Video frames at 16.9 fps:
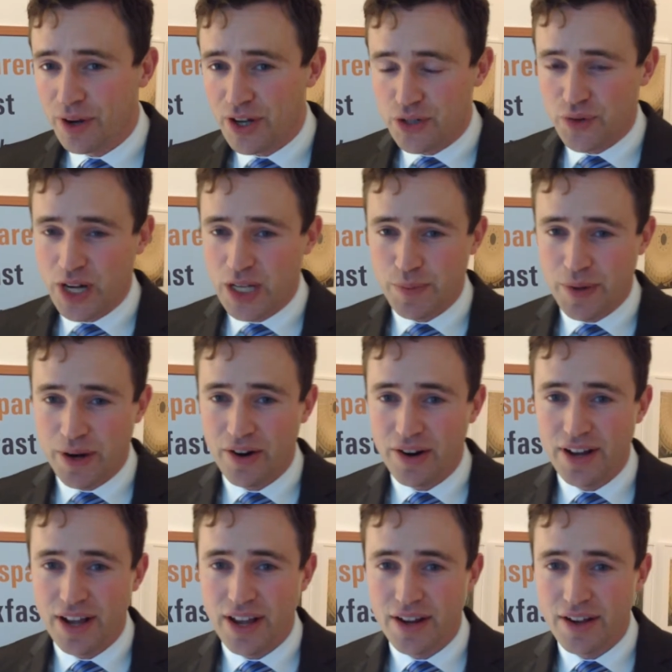as
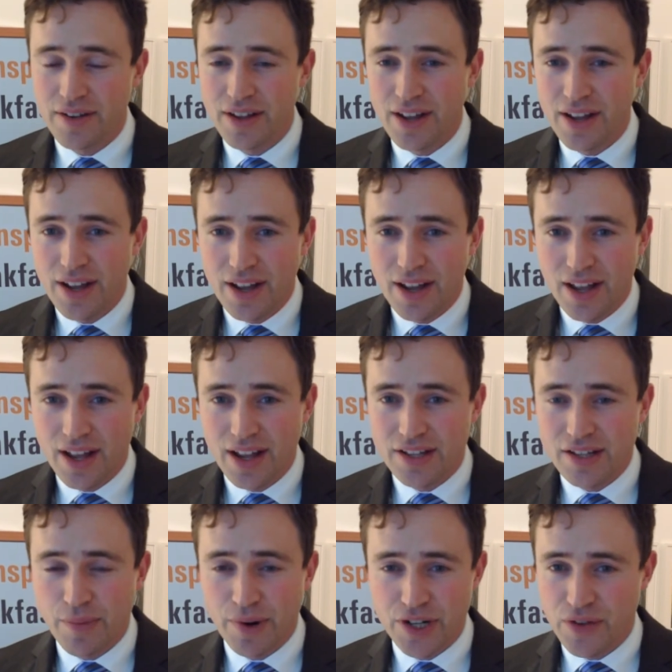transparent data.
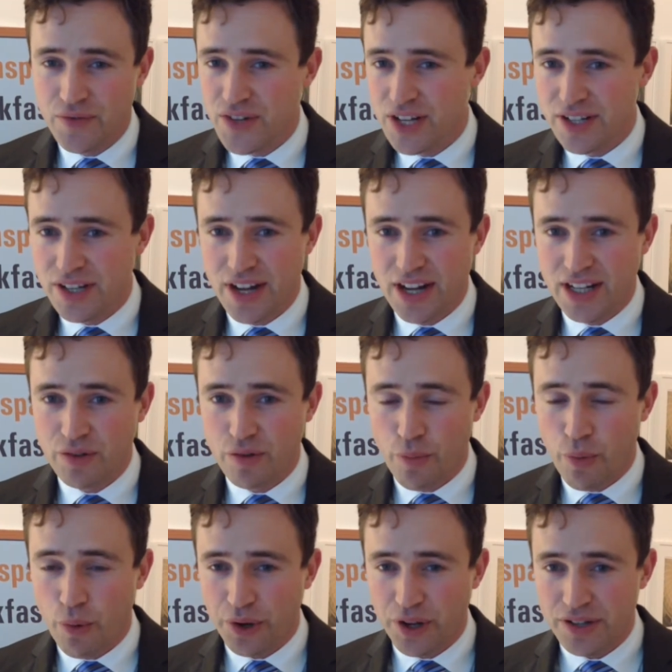It's a bunch of disconnected
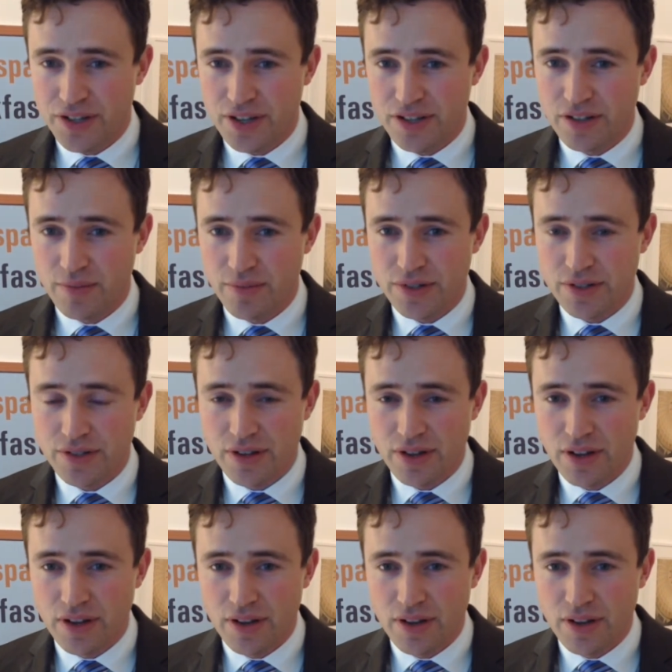reporting systems.